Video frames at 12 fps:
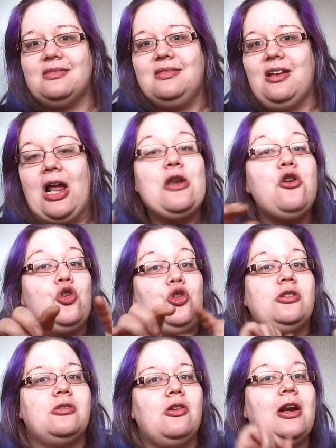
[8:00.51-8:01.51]
the uh,
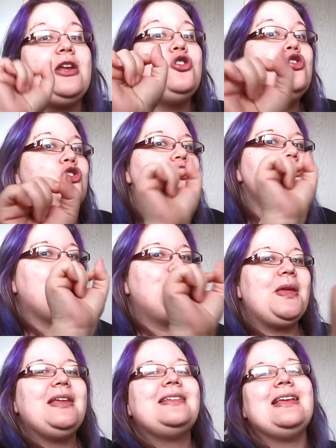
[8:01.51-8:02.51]
nudes sorry nudes
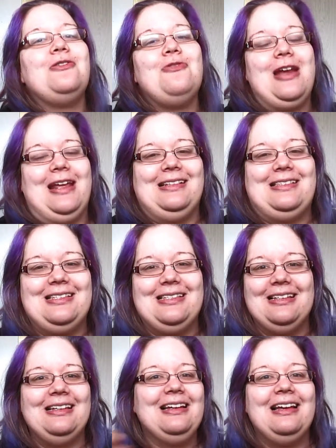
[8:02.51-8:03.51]
pinks and reds
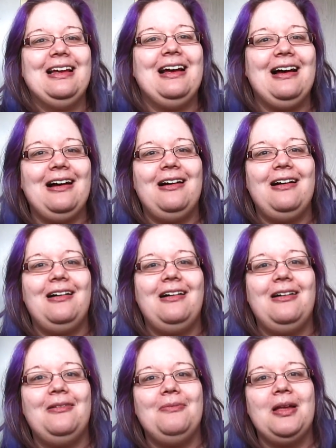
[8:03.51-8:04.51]

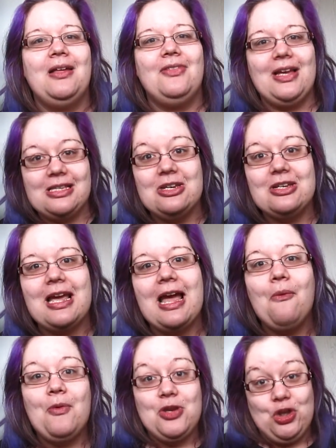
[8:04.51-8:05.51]
um, that's
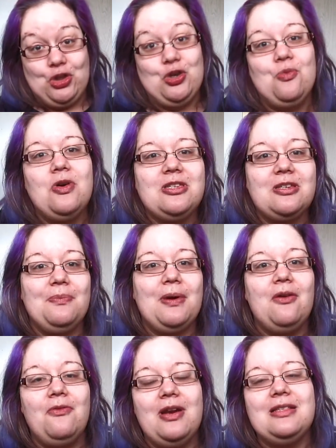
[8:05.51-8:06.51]
okay when you do want to
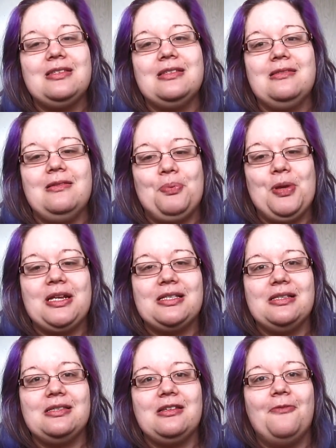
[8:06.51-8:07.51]
buy reds and pinks
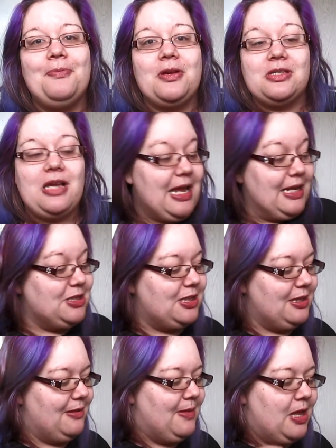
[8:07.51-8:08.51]
and stuff because I
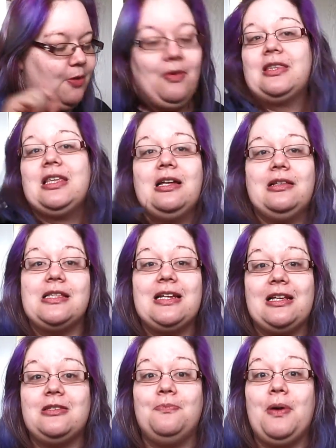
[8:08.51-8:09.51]
actually went the other
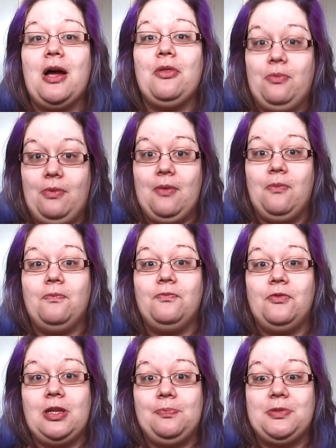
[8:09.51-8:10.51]
day to buy the red
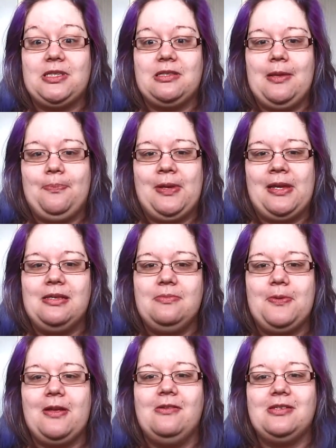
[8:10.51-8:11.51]
lips, lippies
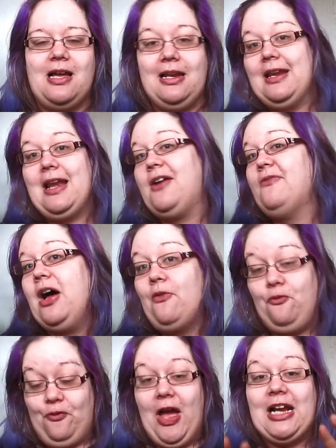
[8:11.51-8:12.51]
because I didn't have,
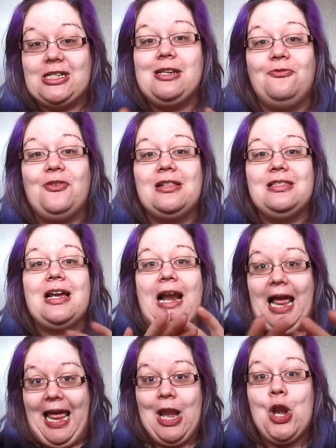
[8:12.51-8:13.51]
I actually found out
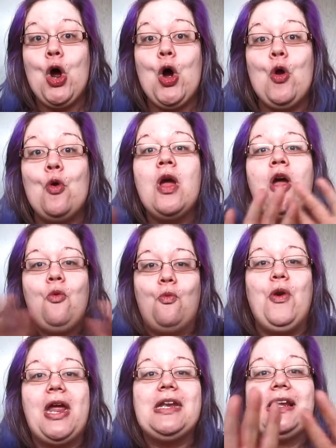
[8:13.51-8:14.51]
I had no
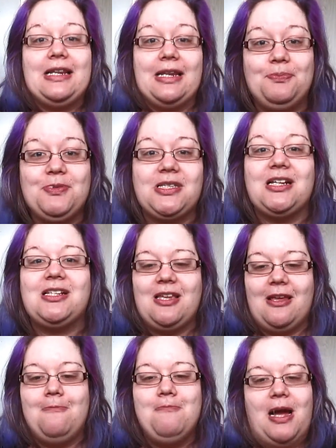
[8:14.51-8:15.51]
red lipsticks
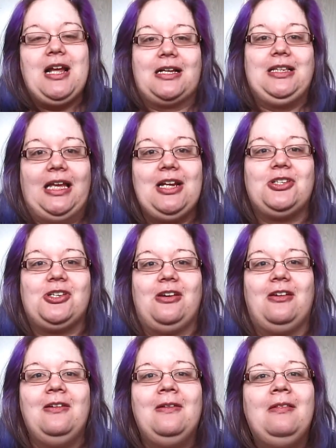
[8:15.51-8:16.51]
in my collection.
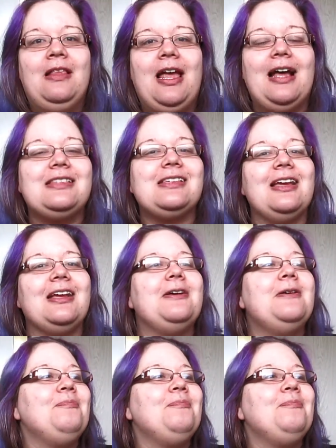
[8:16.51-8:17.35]
That's like,